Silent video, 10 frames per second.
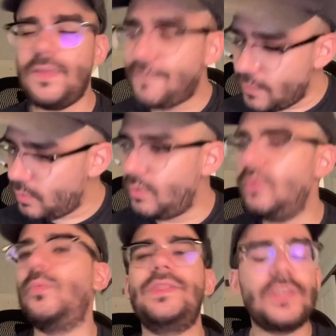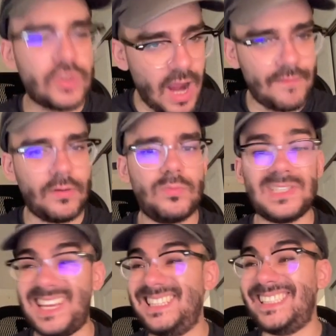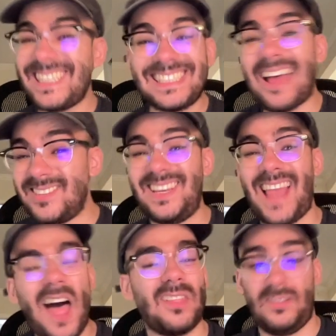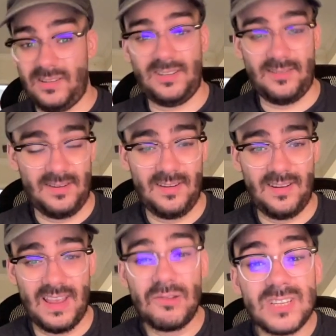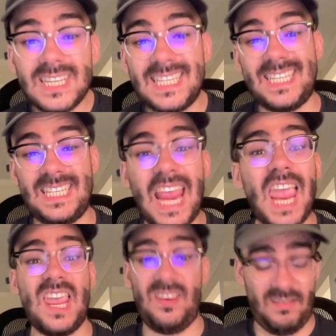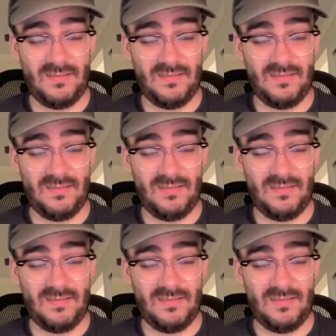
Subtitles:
food, with the travel, was like $6,000. It was insane.